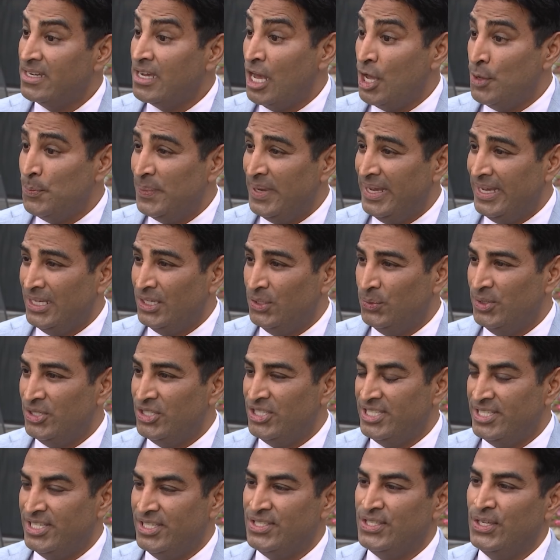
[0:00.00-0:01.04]
compound, which
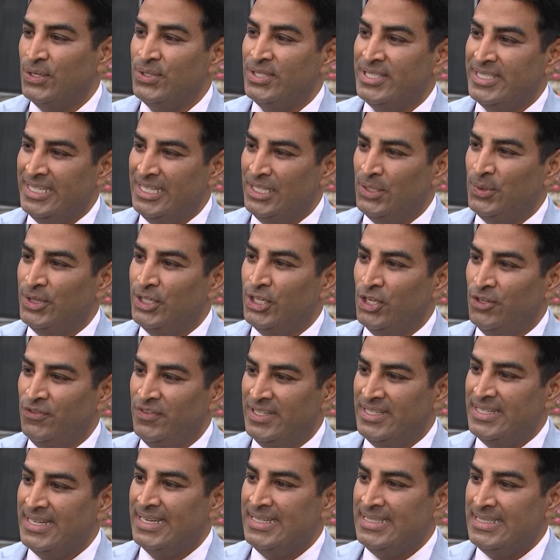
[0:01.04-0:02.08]
is associated with
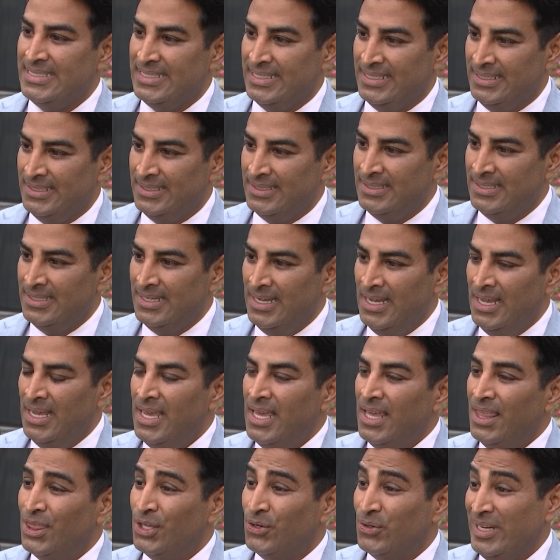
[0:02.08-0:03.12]
COVID-19.
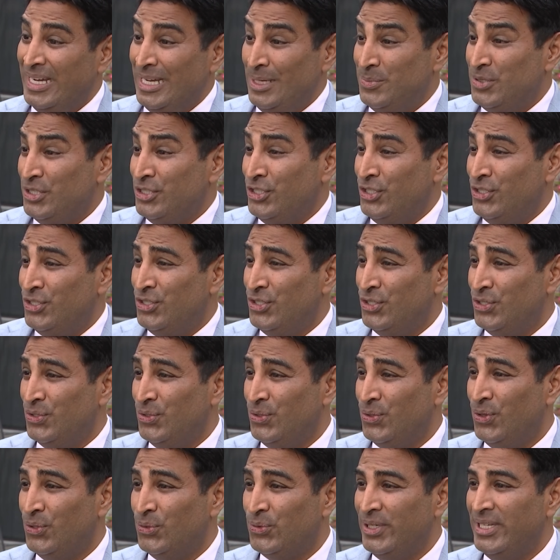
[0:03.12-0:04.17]
They're able to do
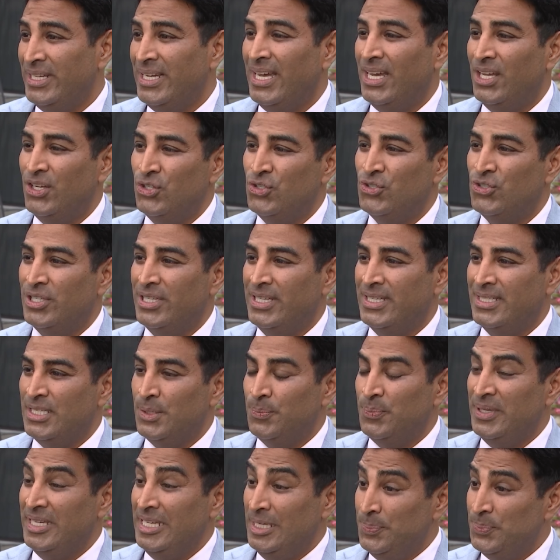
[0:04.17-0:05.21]
300
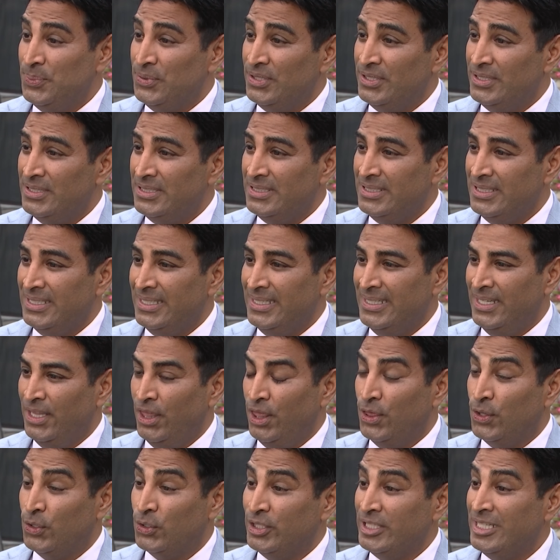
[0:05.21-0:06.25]
people in
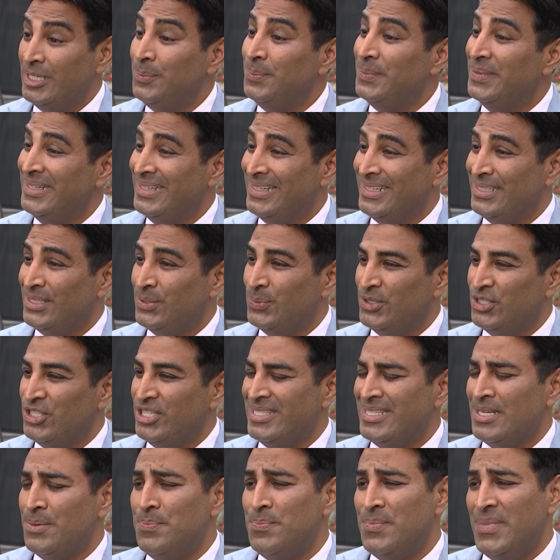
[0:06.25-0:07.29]
30 minutes, which
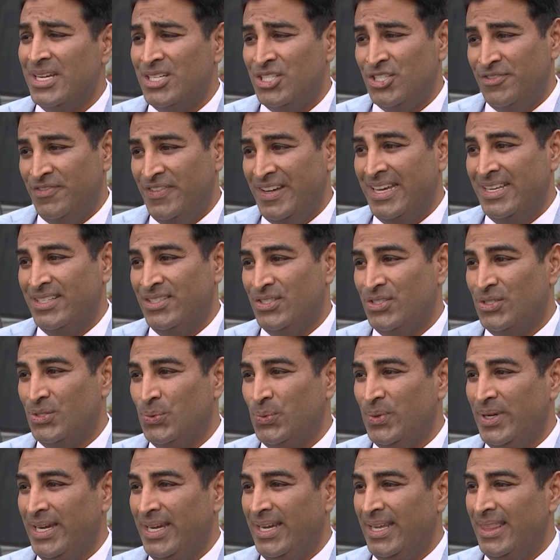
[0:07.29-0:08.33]
is a much faster
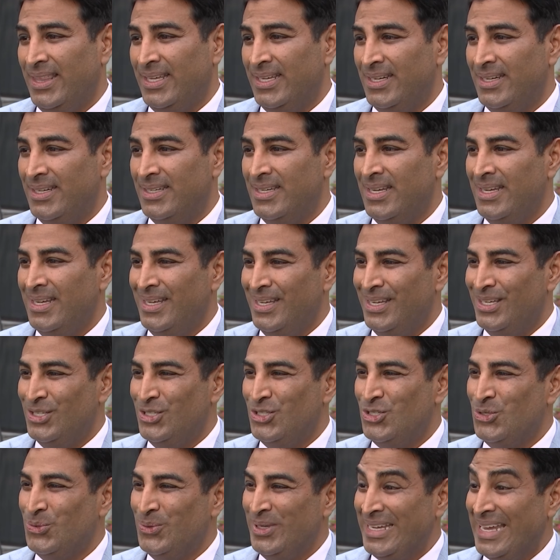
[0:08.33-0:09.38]
way than
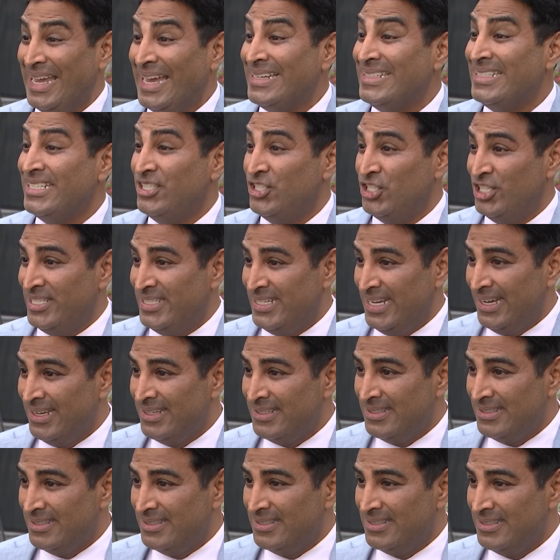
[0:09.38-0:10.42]
doing antigen
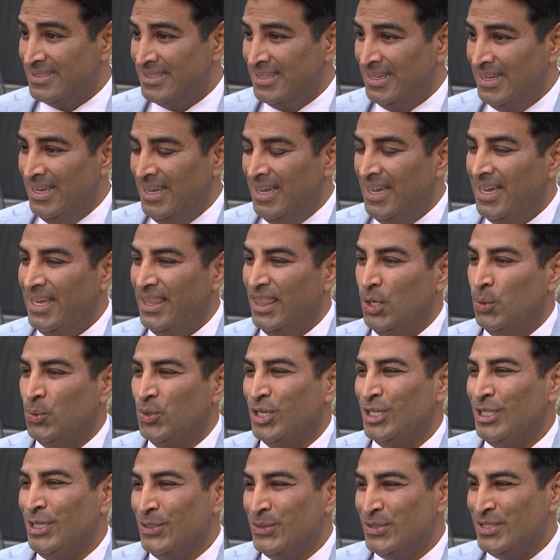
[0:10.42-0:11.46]
tests. They
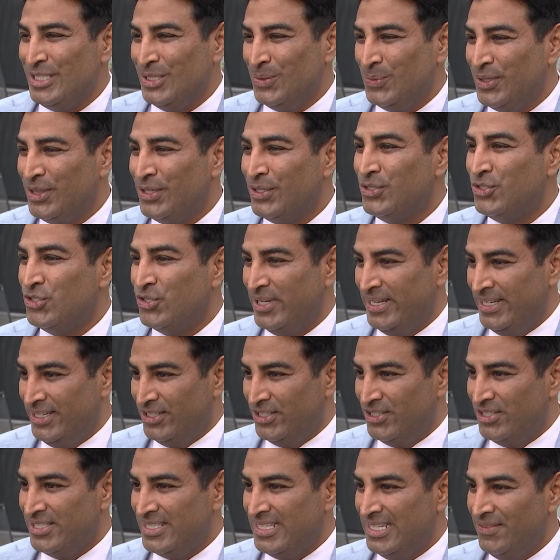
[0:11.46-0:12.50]
work closely with their
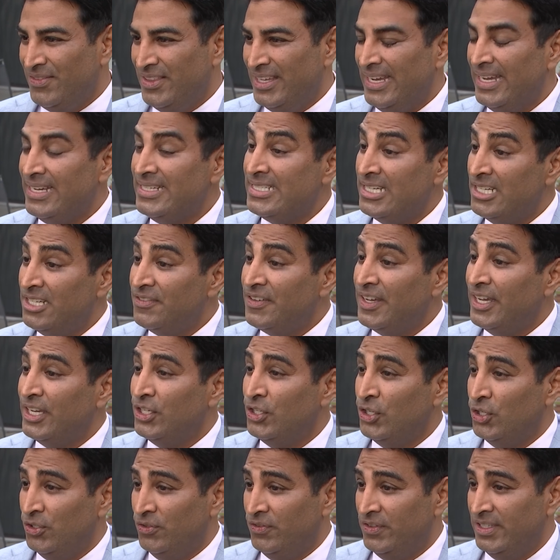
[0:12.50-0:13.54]
trainers, and if they identify
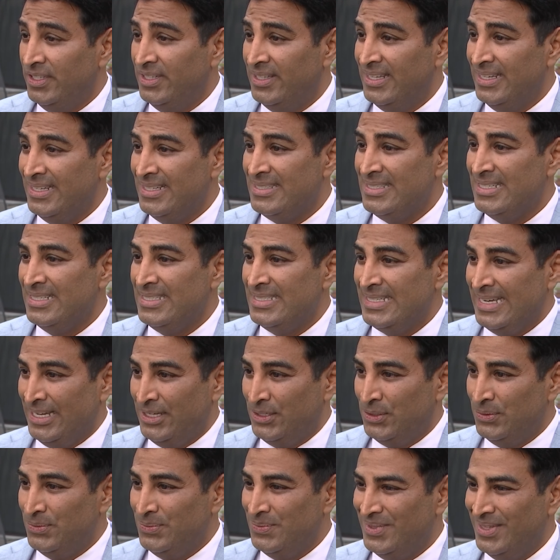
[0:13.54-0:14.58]
COVID, they sit
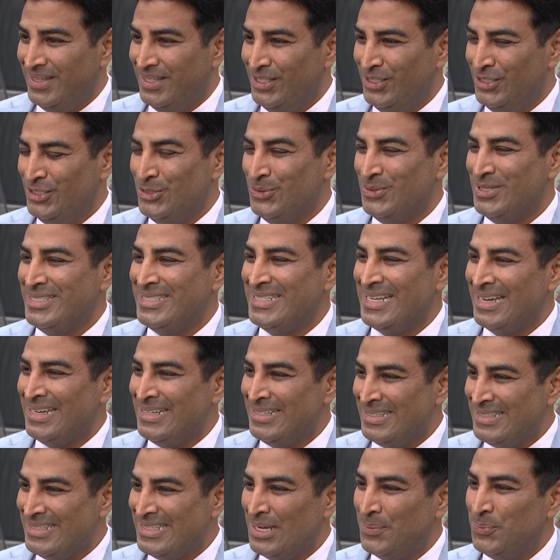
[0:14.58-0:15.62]
down, they do a
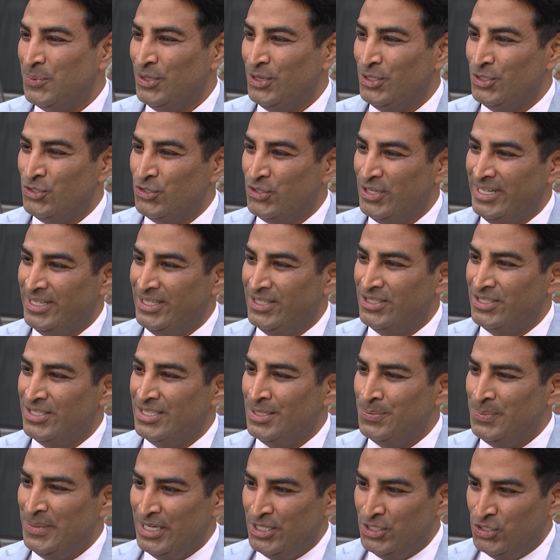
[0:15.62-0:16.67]
second step with the trainers
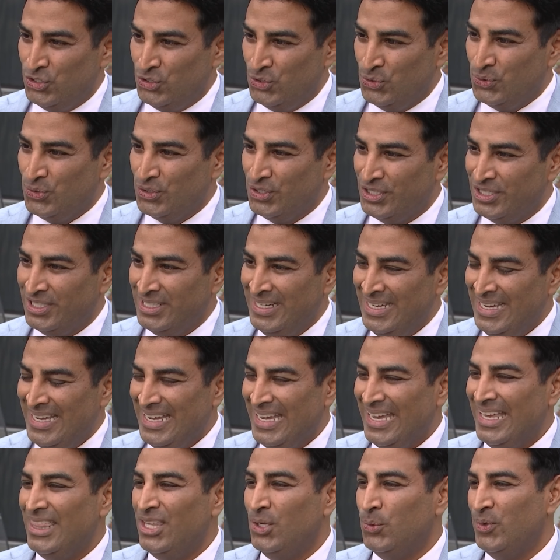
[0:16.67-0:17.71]
to make sure,
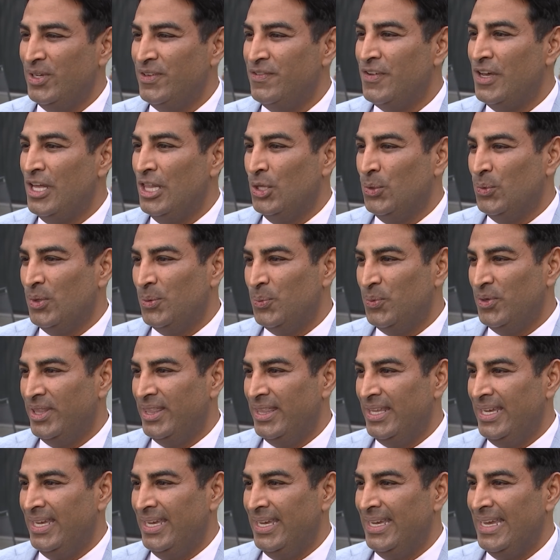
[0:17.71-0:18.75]
and then we follow up with
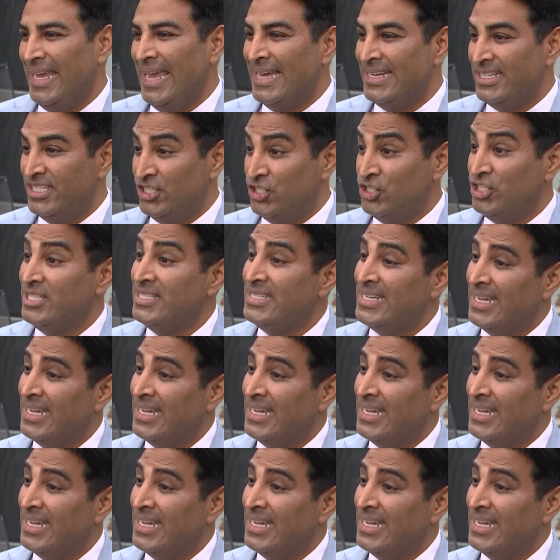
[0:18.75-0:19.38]
the antigen